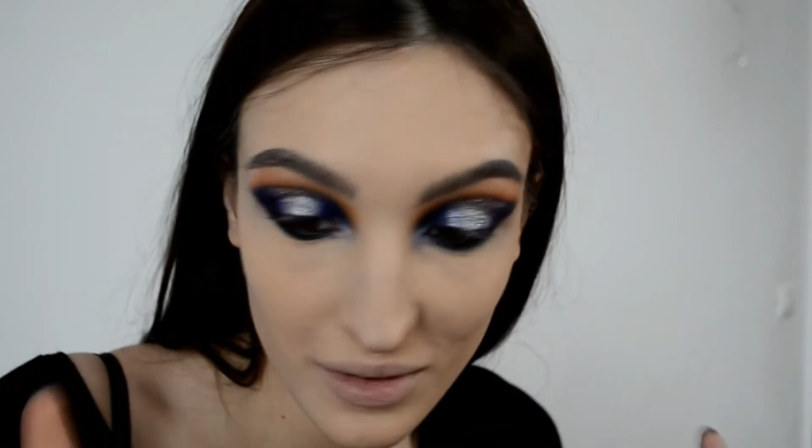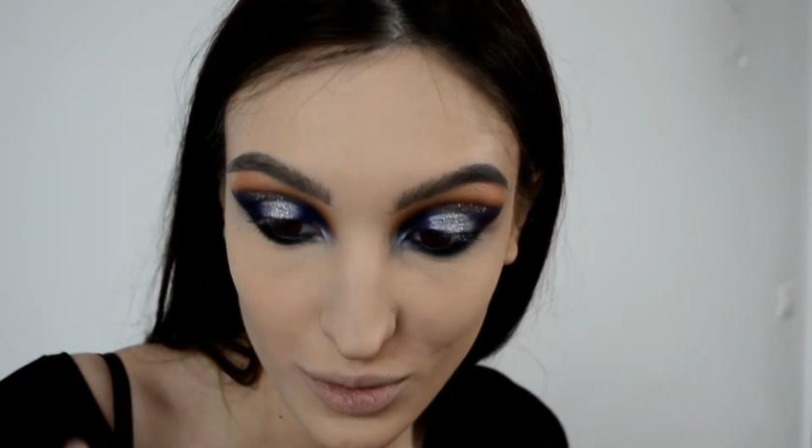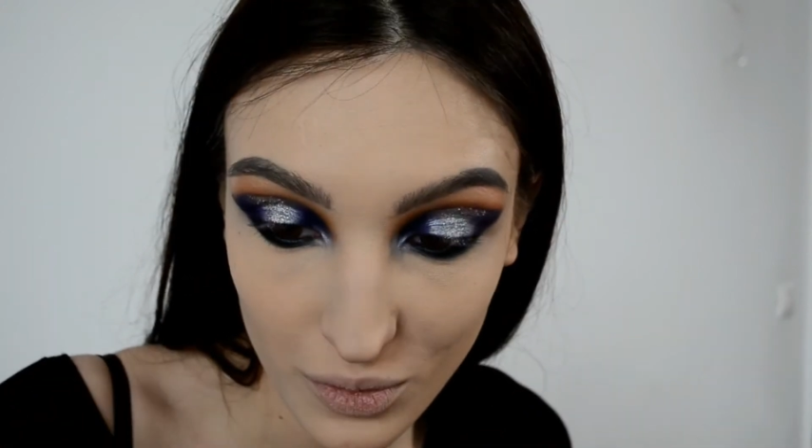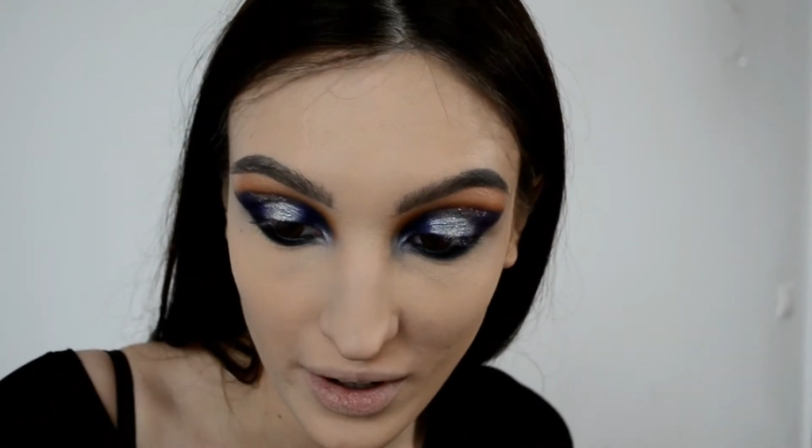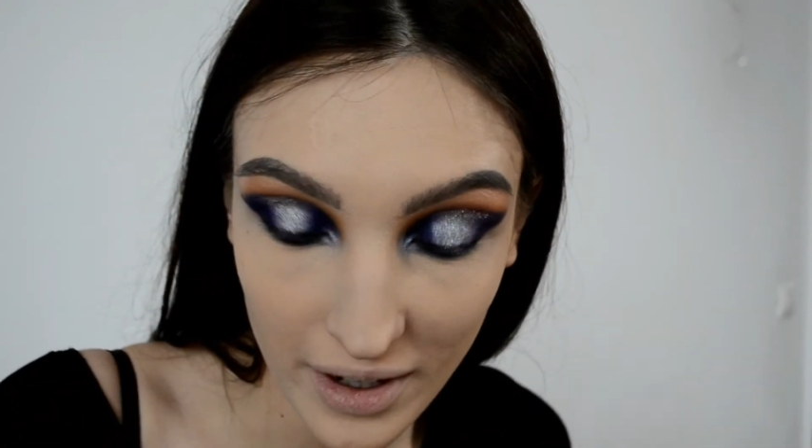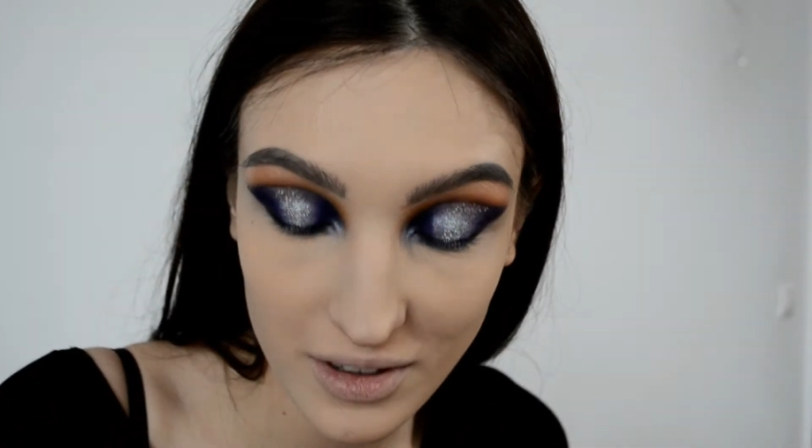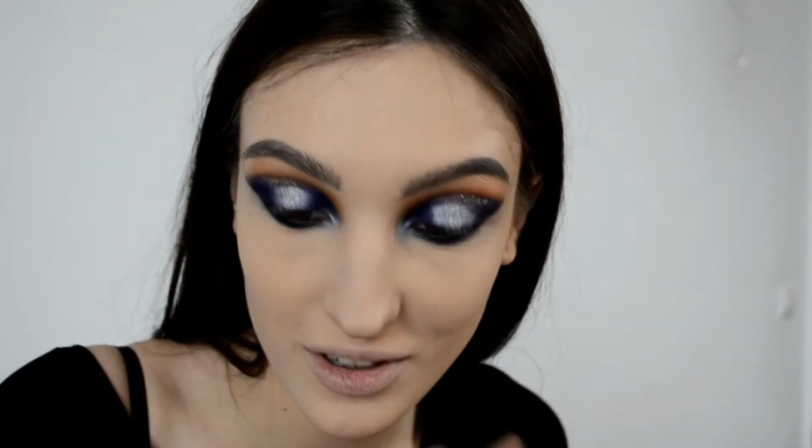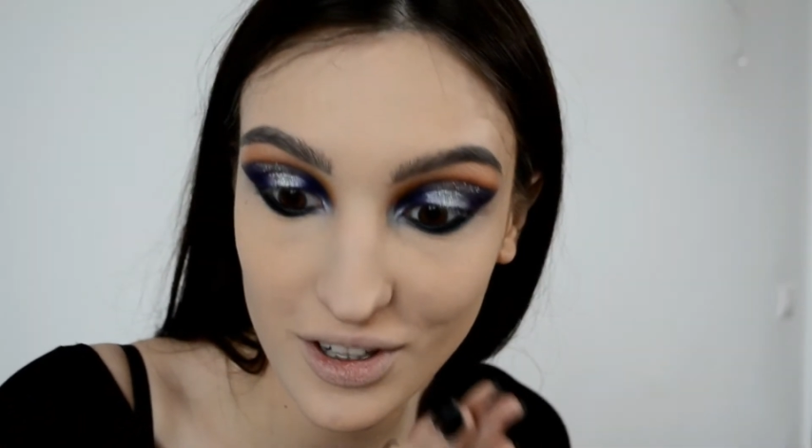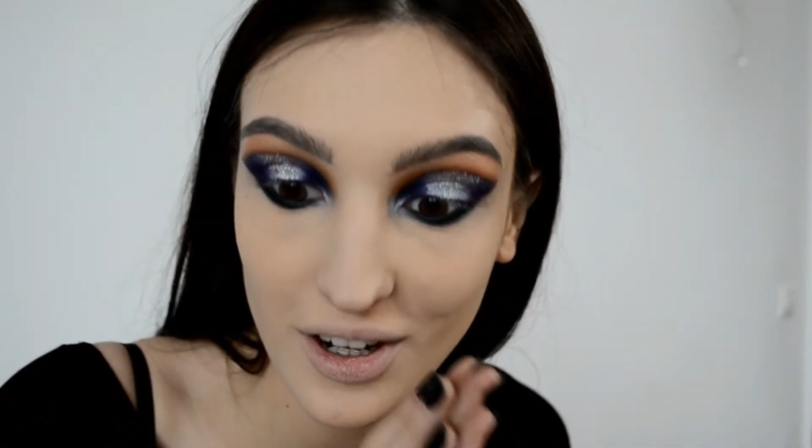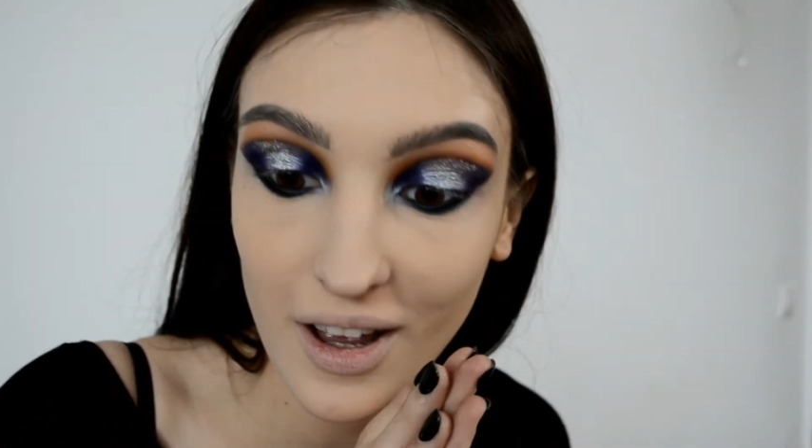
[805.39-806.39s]

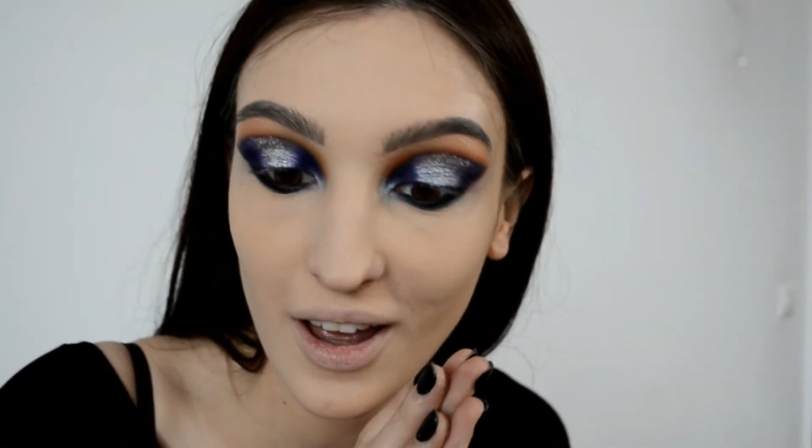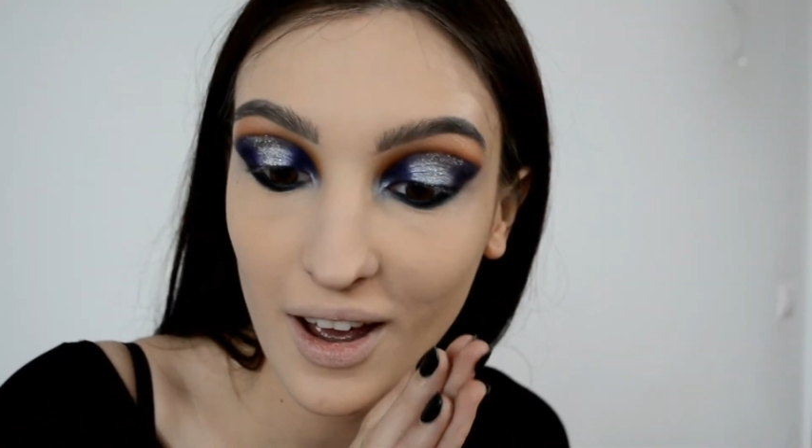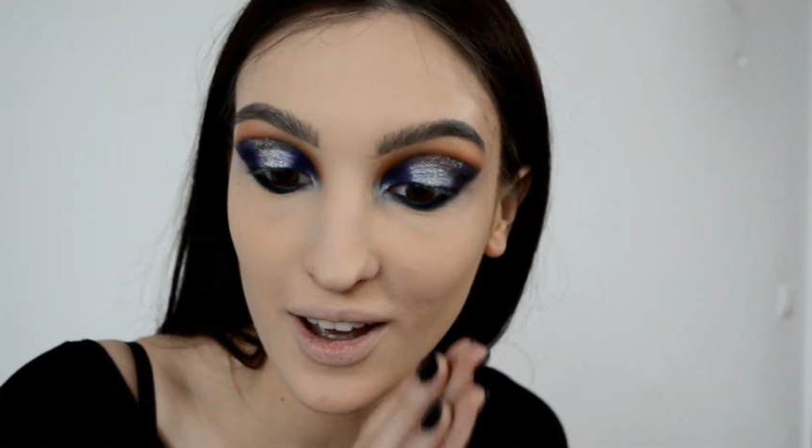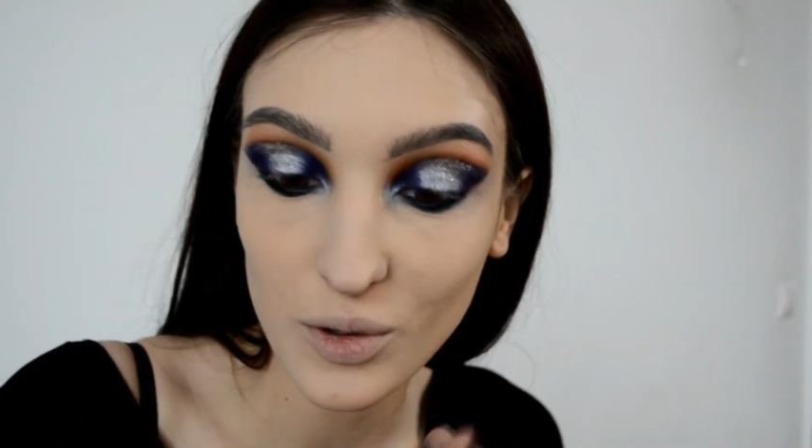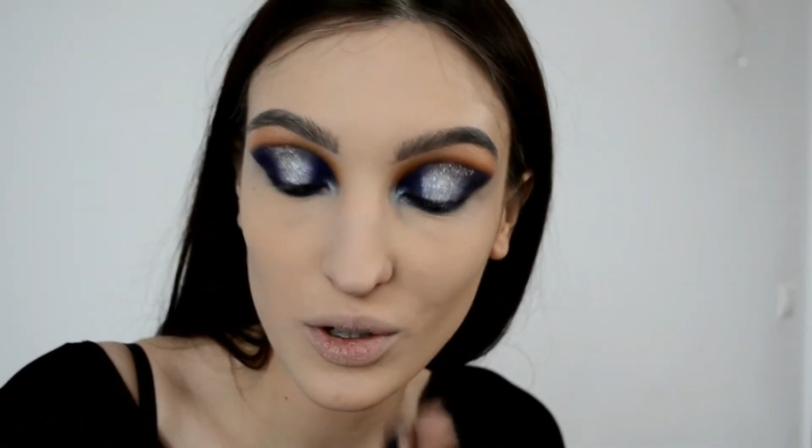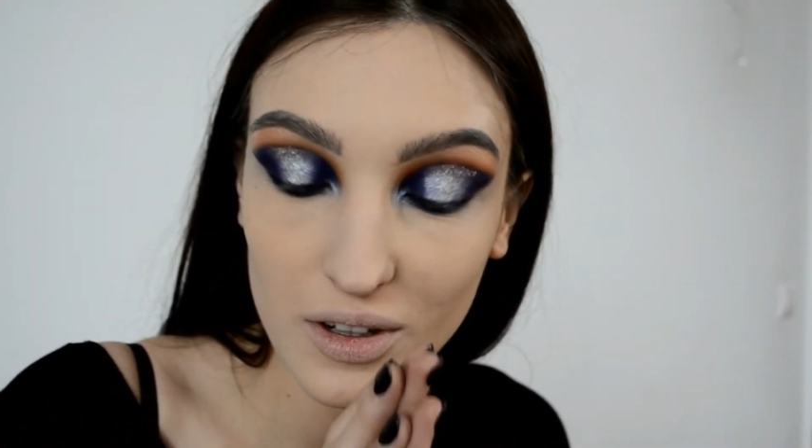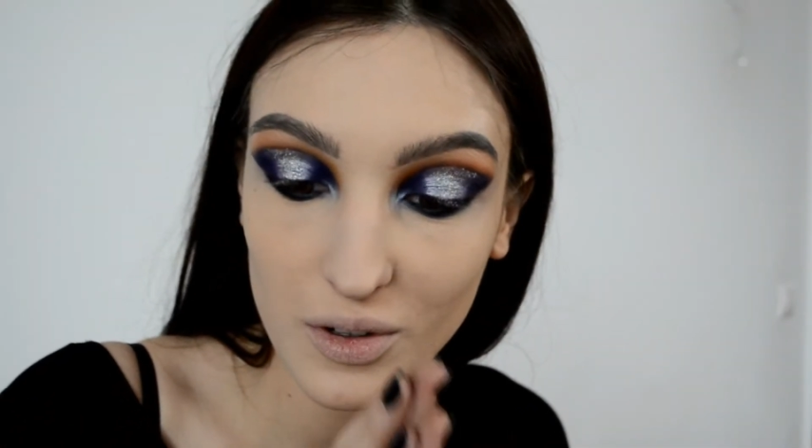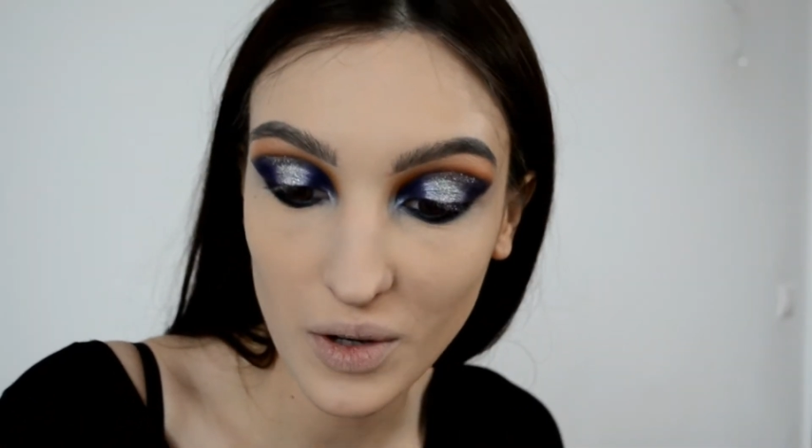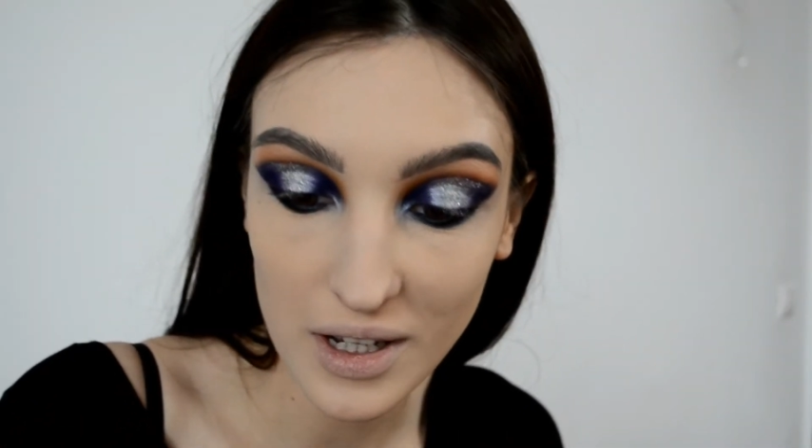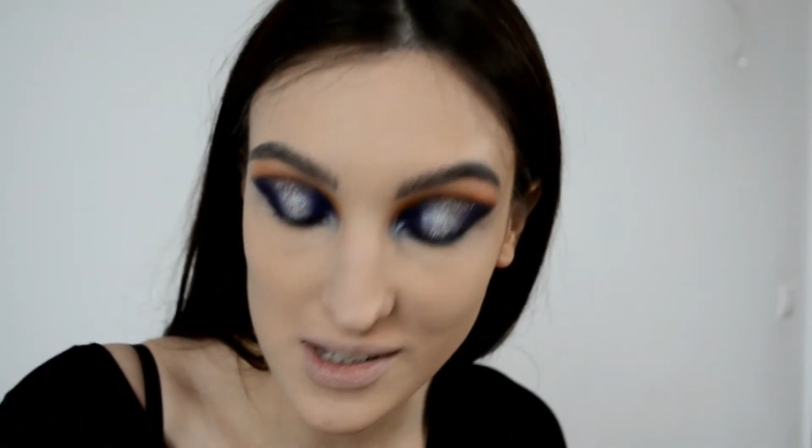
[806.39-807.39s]
viewfinder. I look
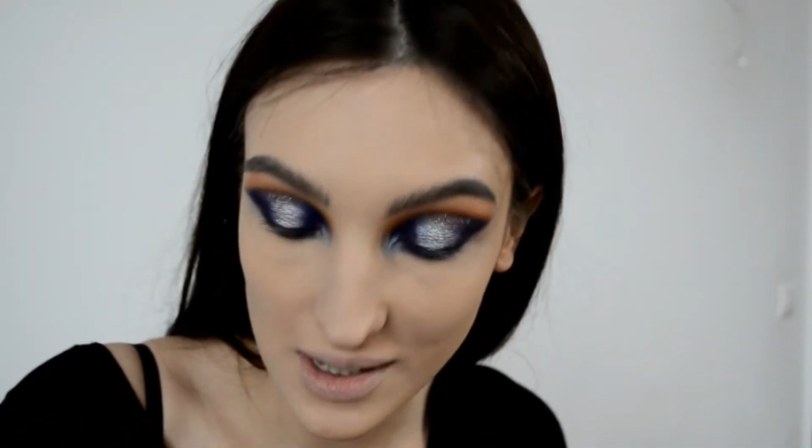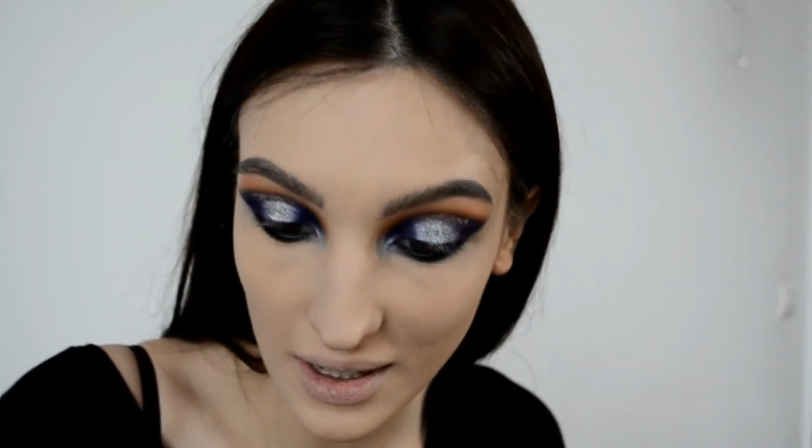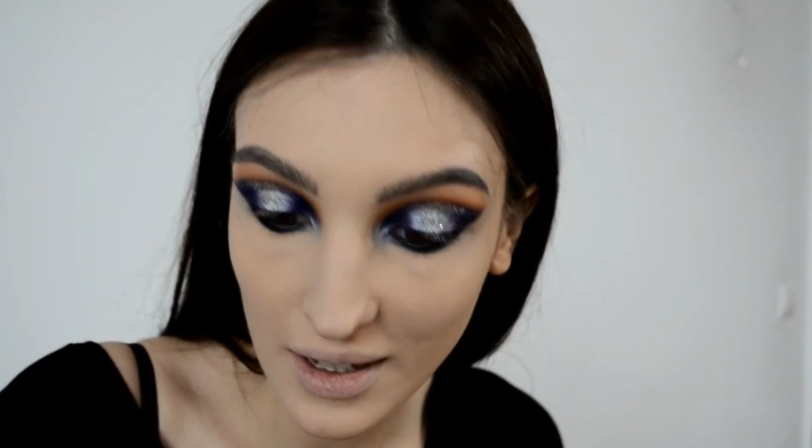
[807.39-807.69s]
crazy.